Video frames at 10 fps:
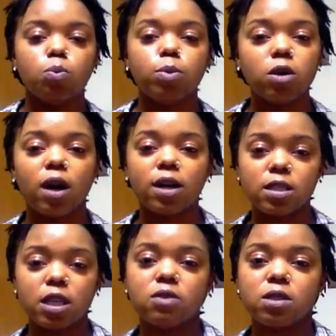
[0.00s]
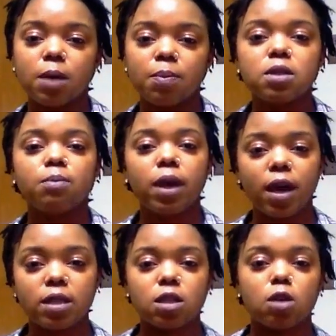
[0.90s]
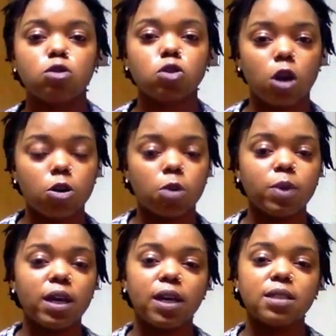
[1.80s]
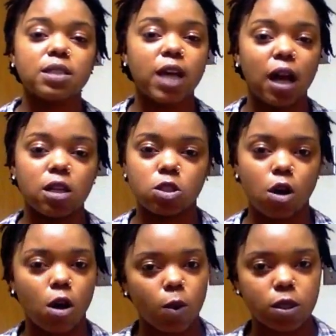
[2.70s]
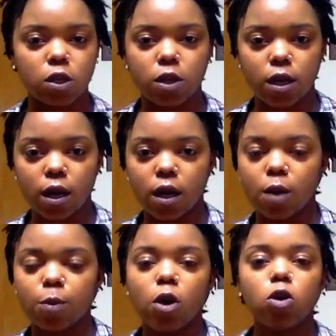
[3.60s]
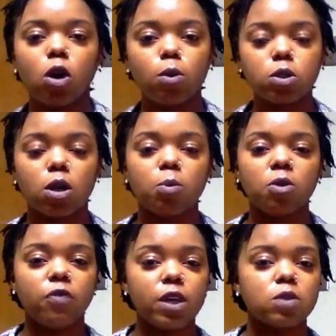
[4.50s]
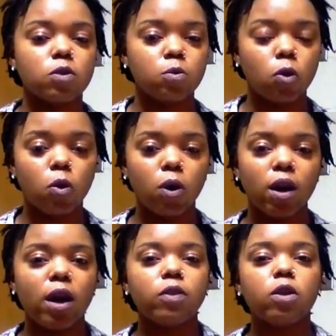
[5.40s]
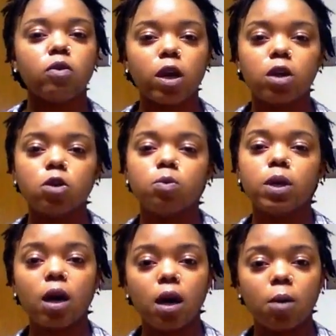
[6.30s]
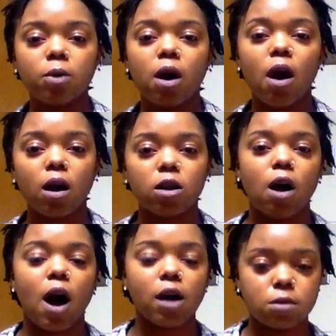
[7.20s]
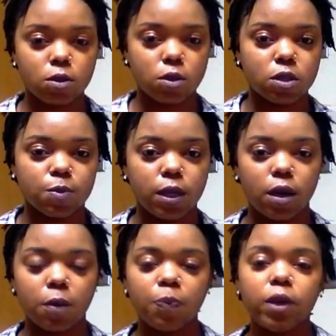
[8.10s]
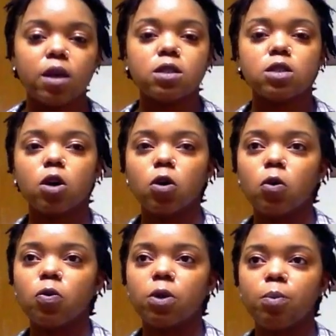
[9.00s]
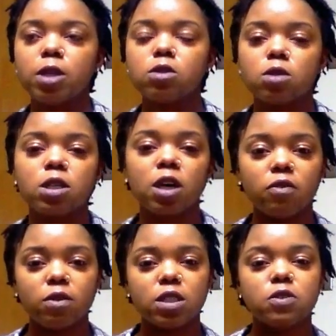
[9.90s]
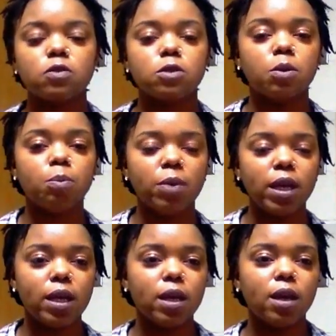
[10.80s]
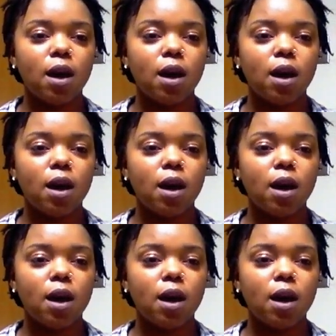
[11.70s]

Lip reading: build ourselves up and to make ourselves stronger because challenges are always going to come. You're always going to be faced with more. And the greater you become, the harder your obstacles become. So the mental toughness to me,